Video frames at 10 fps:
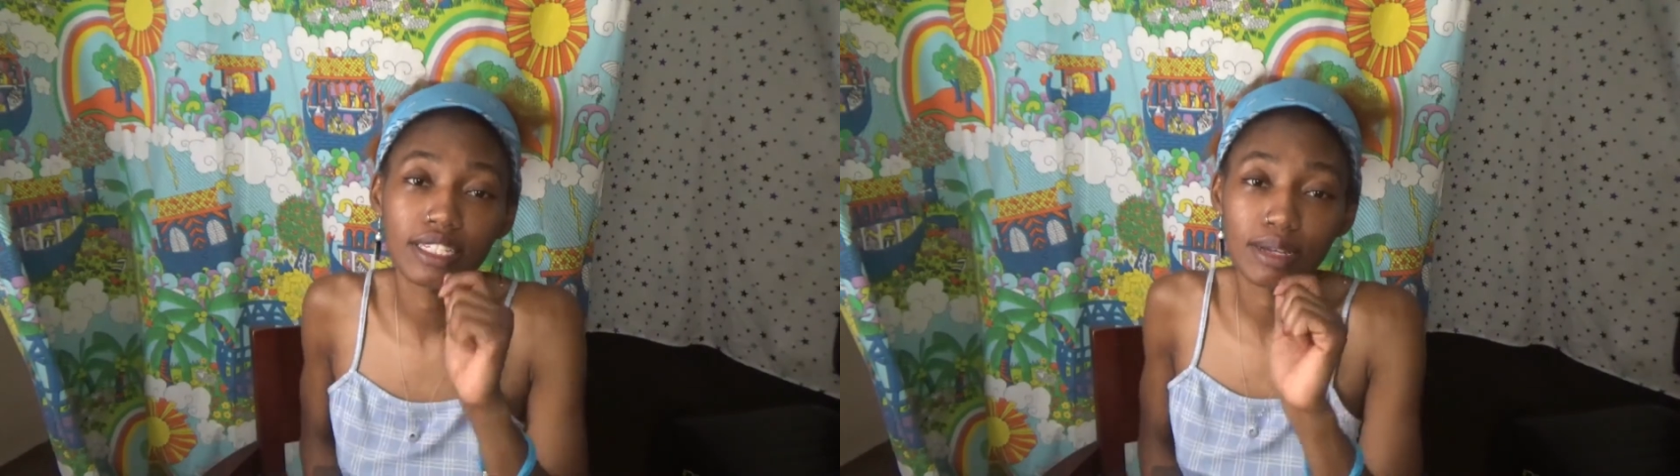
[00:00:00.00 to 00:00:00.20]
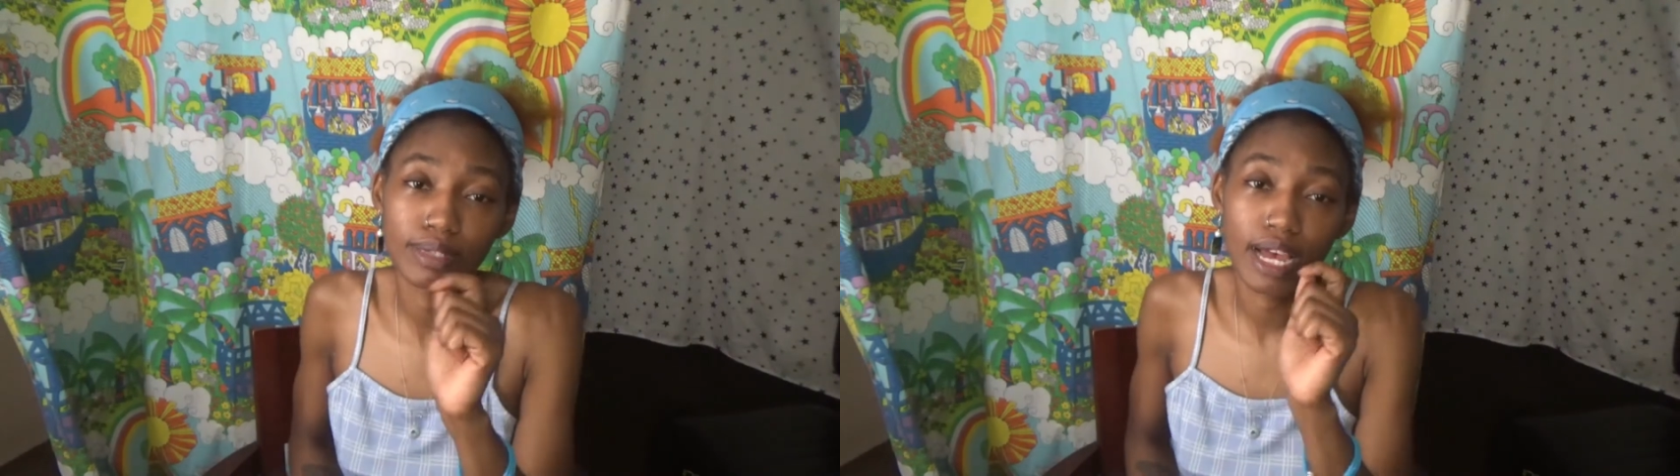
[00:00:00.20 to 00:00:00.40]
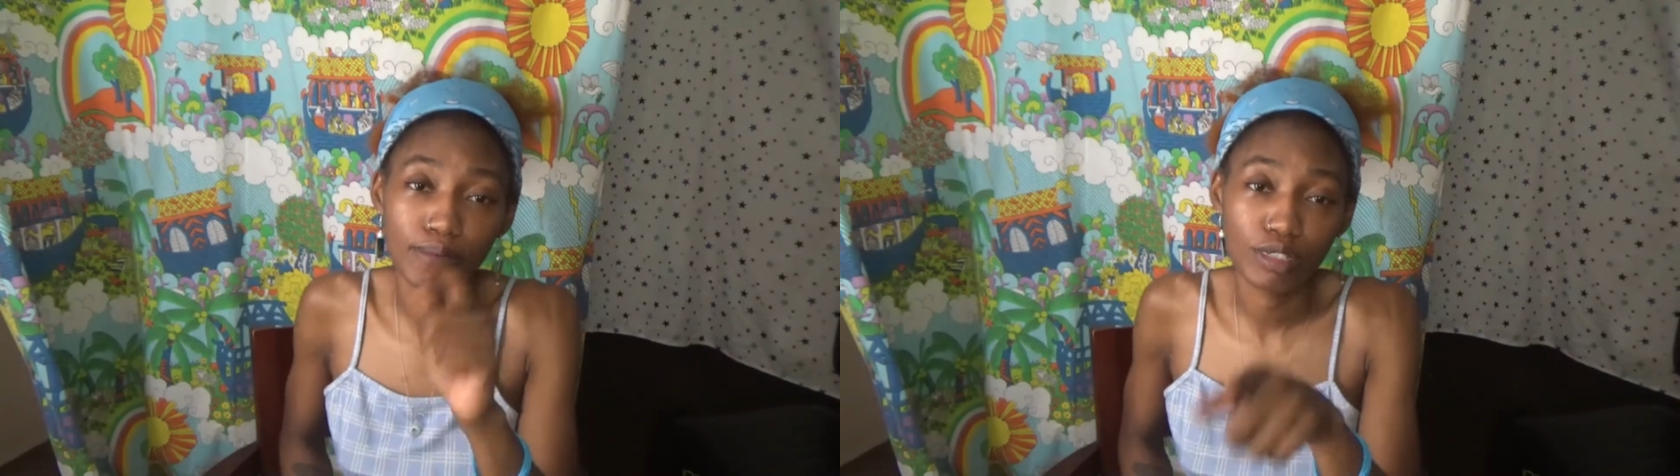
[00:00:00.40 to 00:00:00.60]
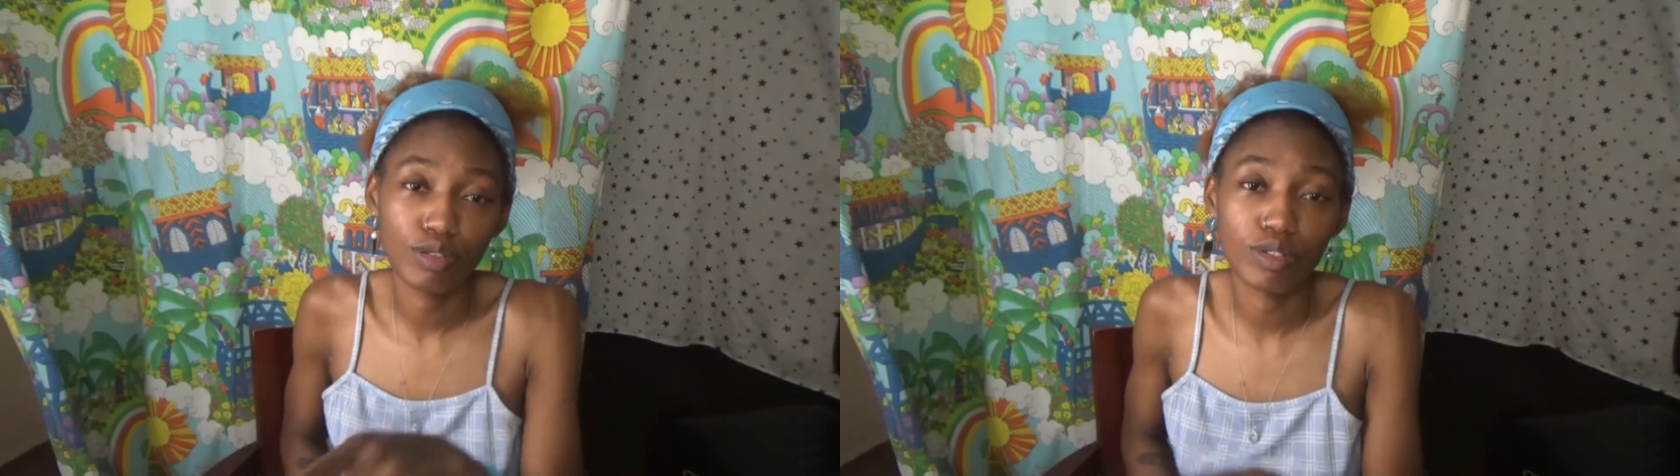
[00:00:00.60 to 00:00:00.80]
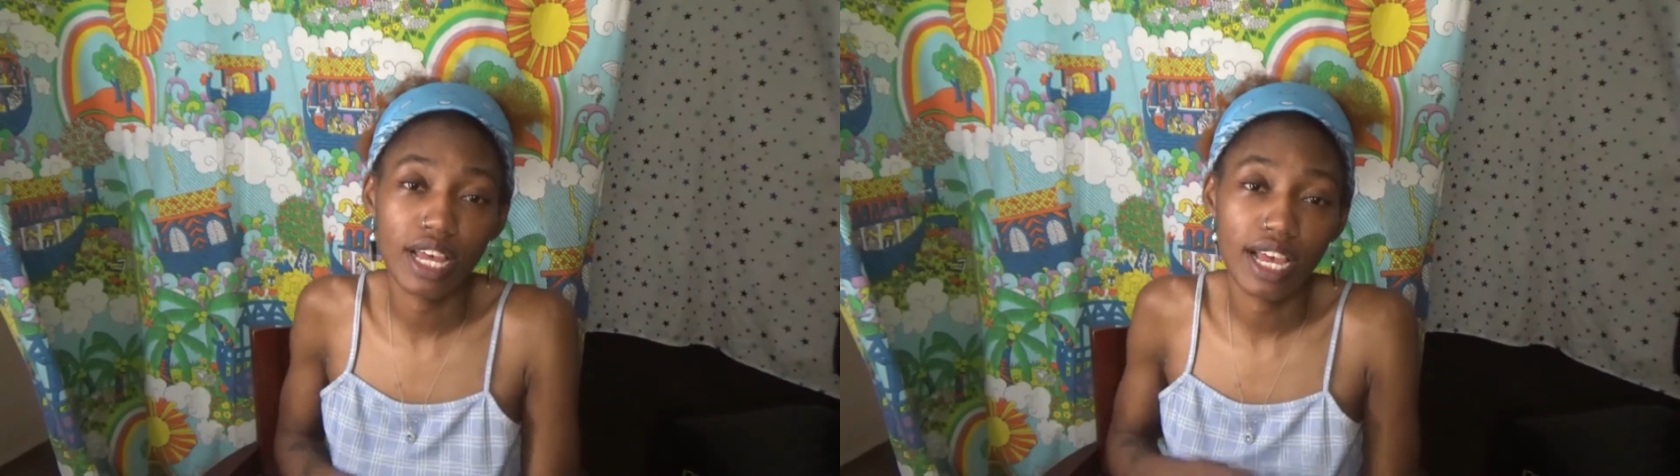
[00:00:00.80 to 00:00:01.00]
sometimes
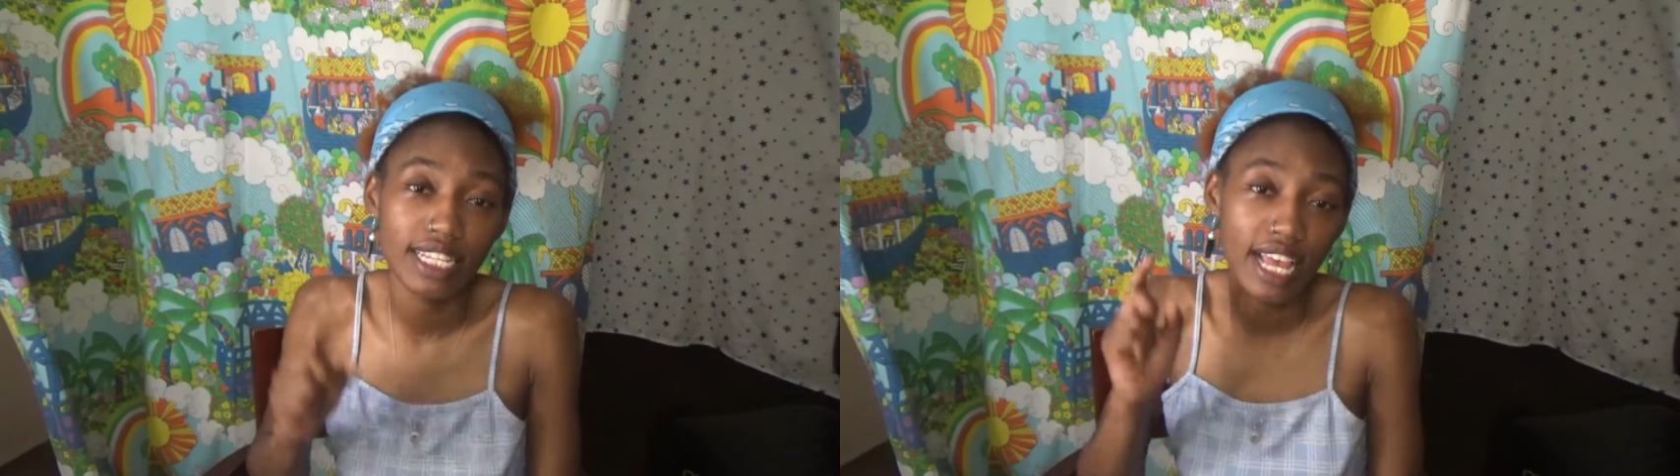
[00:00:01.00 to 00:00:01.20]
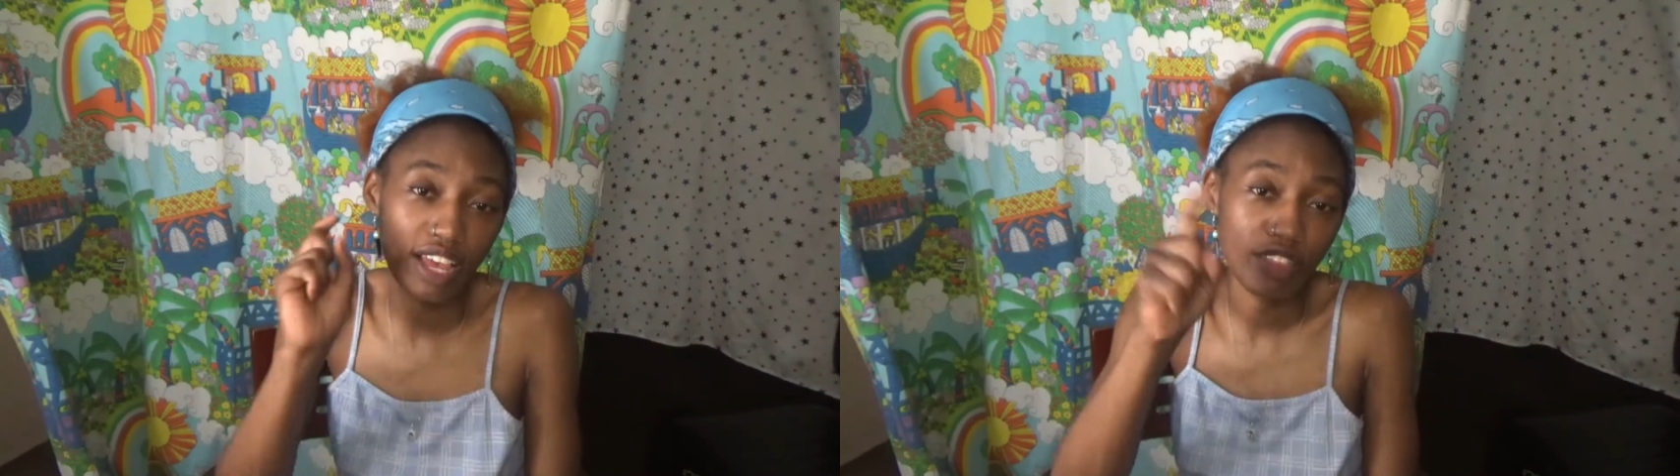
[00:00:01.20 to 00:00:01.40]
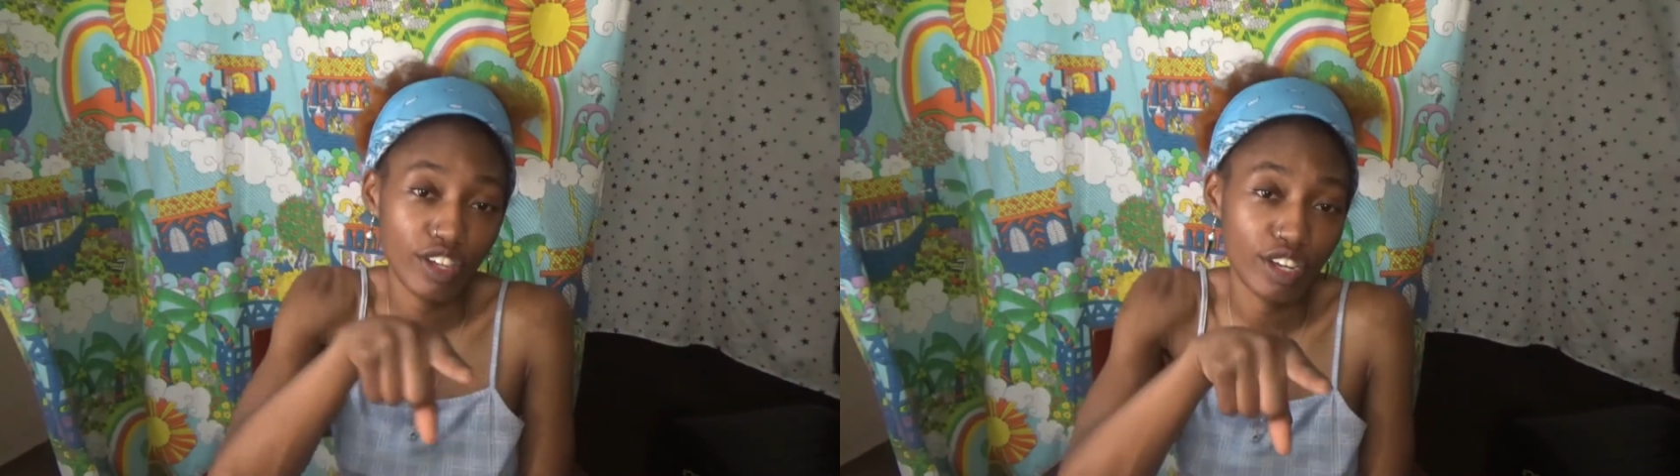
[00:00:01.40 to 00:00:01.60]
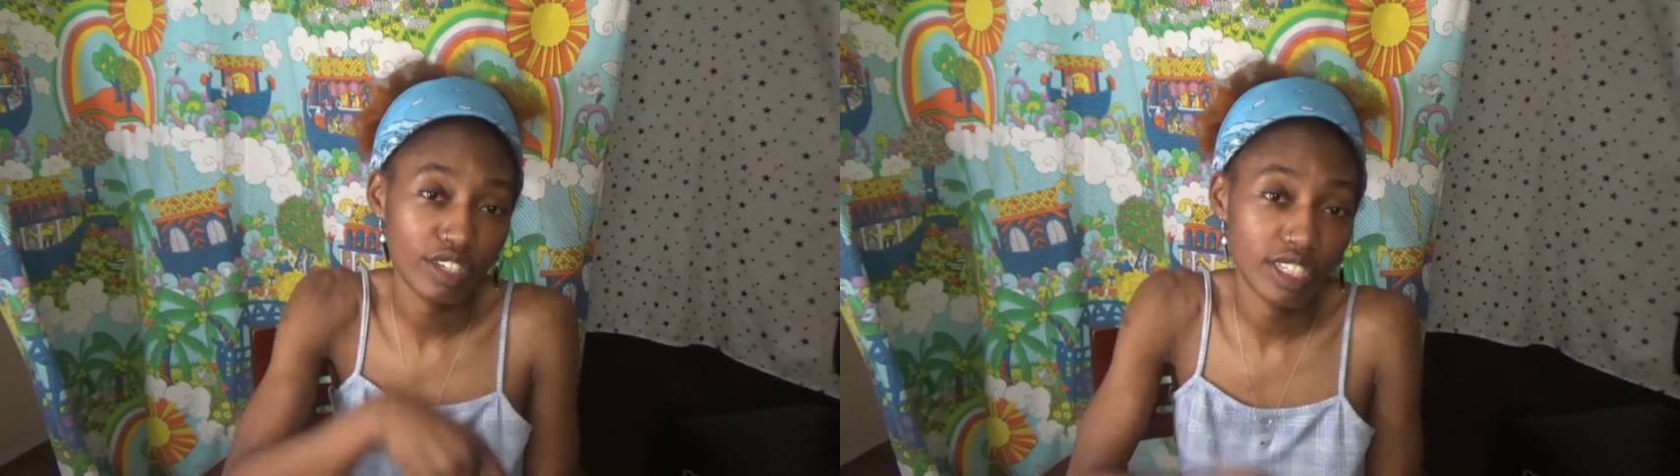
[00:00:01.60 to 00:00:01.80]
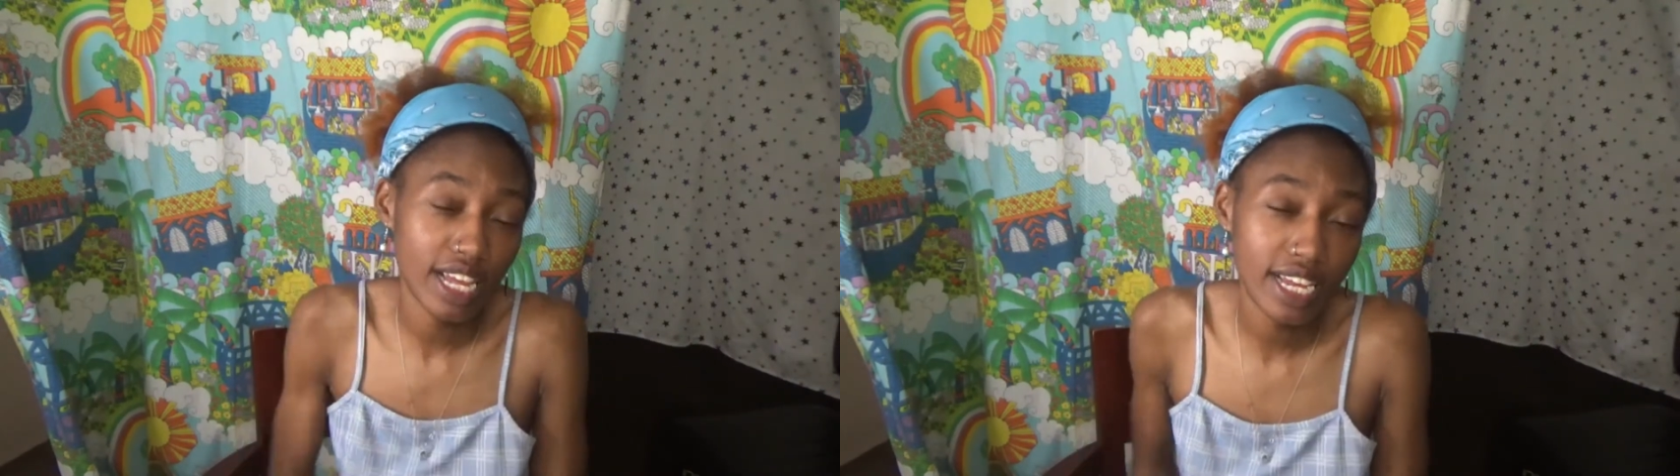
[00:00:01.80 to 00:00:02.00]
Tuesdays, and
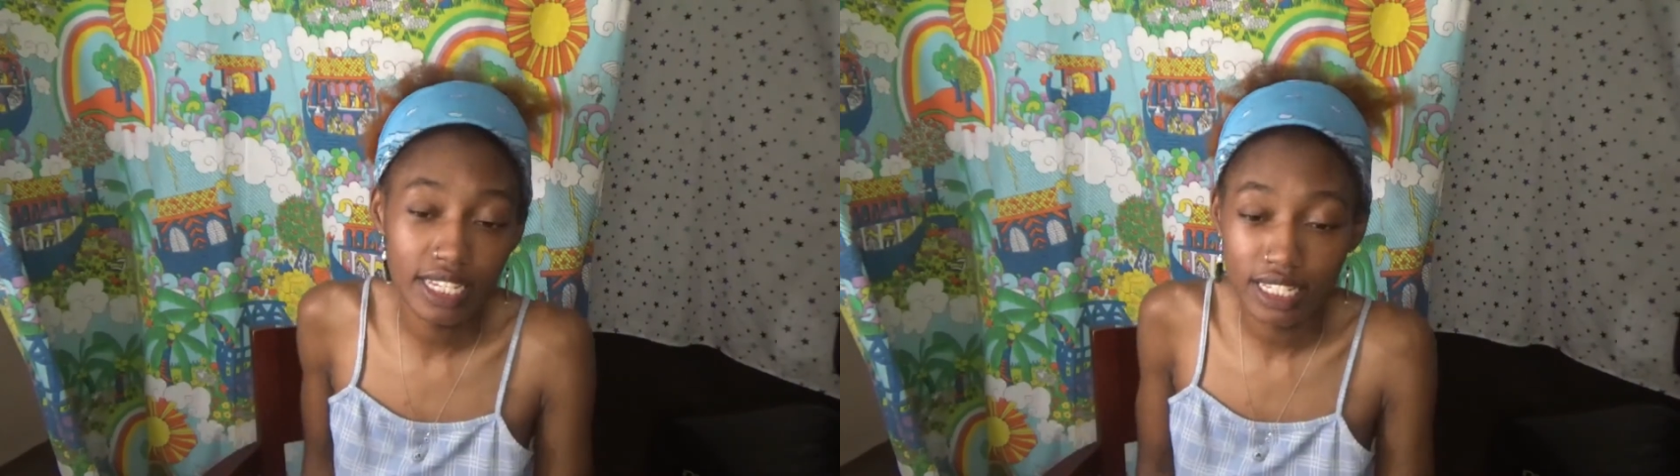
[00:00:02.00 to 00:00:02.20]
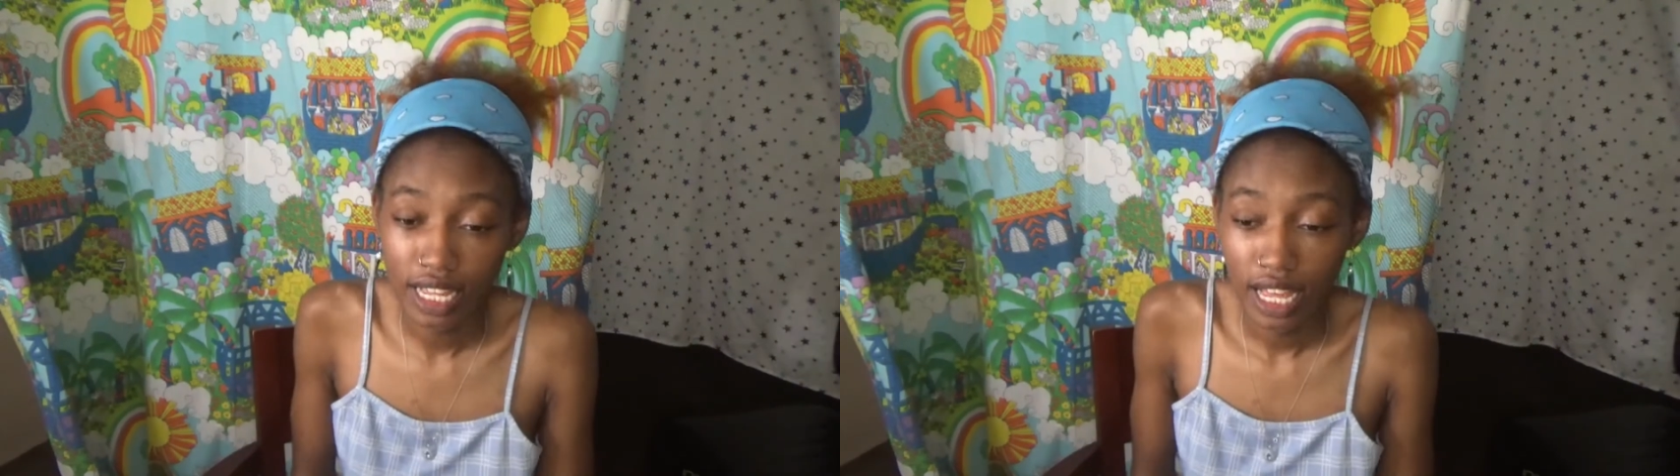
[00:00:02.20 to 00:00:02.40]
Thursdays